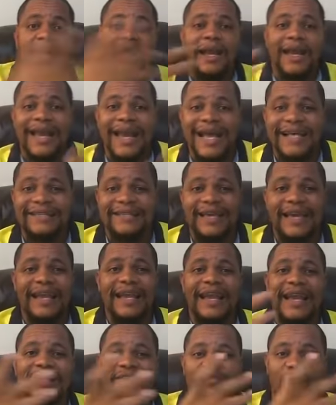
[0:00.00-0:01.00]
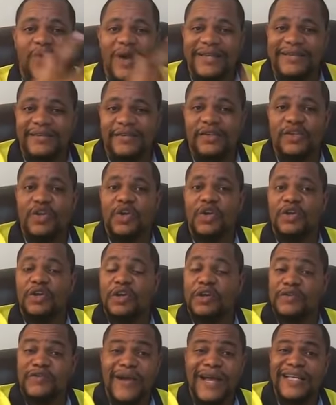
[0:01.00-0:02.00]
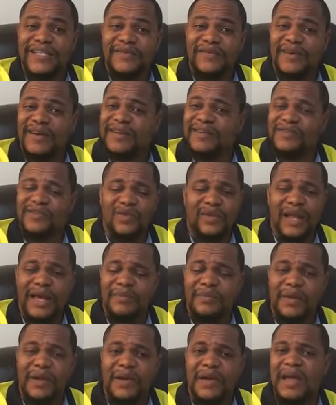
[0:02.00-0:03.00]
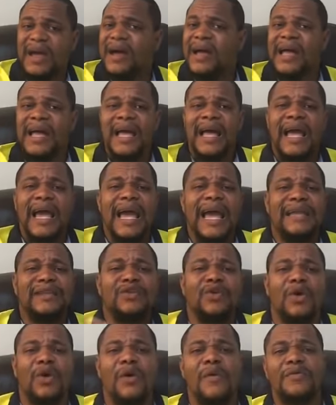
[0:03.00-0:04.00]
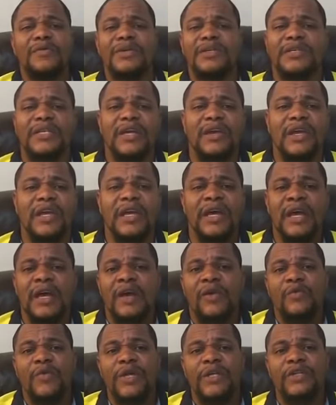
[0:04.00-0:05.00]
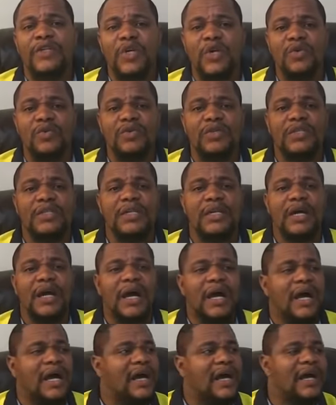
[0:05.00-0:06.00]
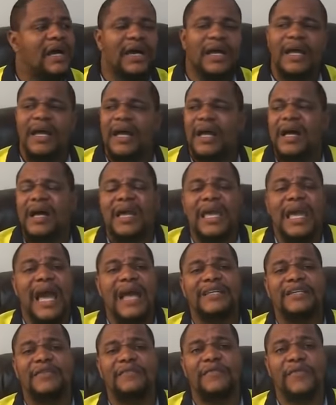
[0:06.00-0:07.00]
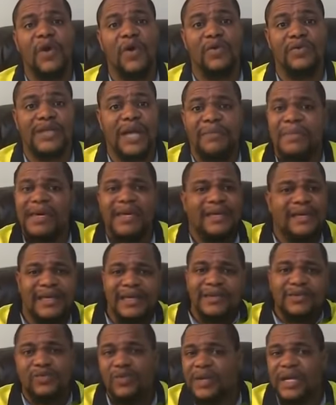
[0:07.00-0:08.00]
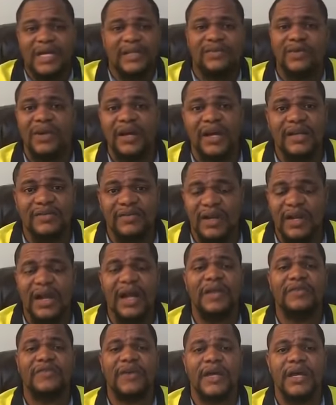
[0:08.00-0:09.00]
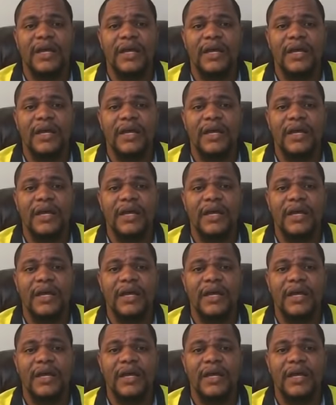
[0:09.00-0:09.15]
less and less Western Union transfers to Liberia, and you're going to see reduced cash inflows. To the country,